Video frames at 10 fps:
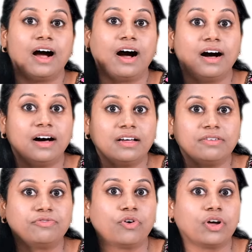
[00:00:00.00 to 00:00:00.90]
R
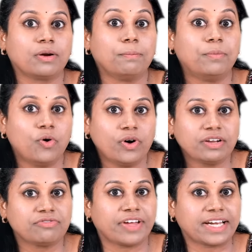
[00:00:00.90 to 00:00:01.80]
for Bohr
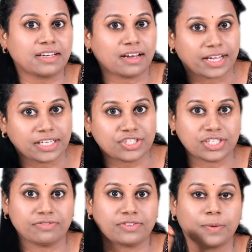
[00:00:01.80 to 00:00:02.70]
effect, right
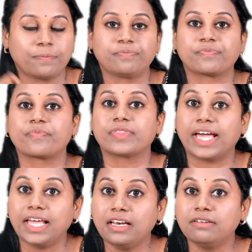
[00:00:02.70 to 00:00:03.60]
shift.
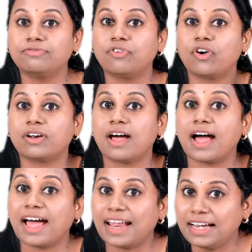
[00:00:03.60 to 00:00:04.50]
L for
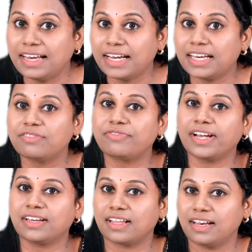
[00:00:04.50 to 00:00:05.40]
Haldane
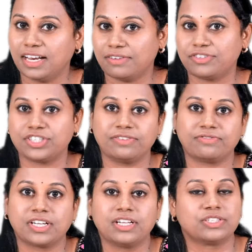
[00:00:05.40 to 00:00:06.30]
effect, left
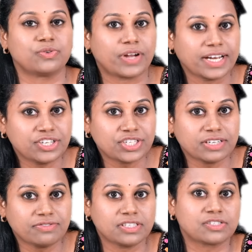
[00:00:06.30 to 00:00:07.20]
shift. So right
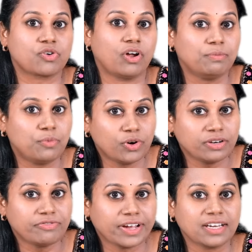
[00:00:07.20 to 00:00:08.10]
shift, it's called Bohr
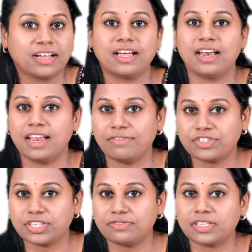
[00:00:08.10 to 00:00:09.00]
effect. Left
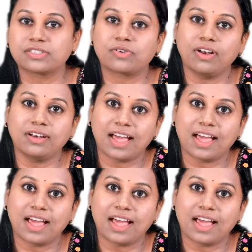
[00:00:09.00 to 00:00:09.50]
shift is called